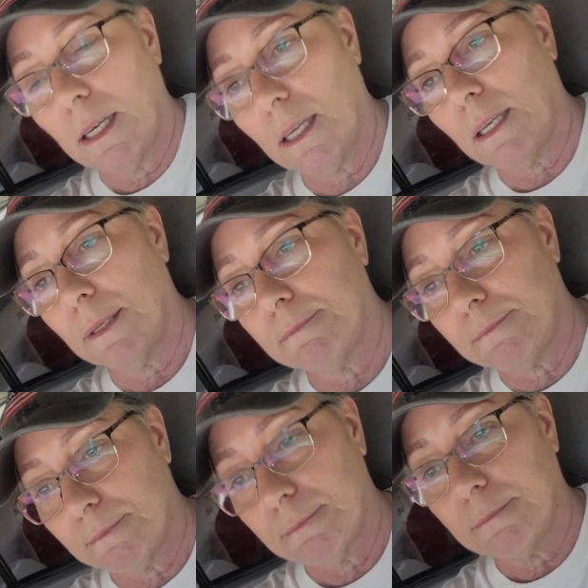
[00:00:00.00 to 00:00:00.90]
Um,
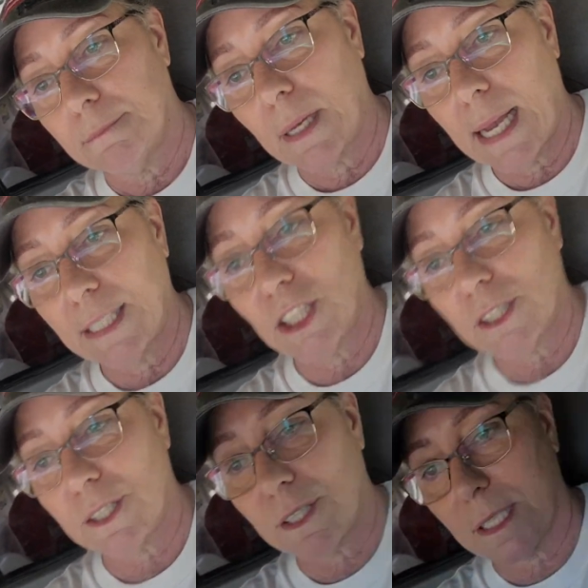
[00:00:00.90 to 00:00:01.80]
I
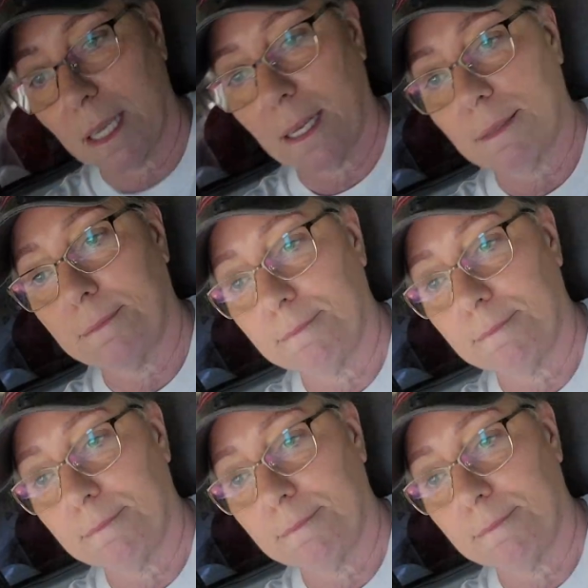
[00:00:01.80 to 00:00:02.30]
just uh,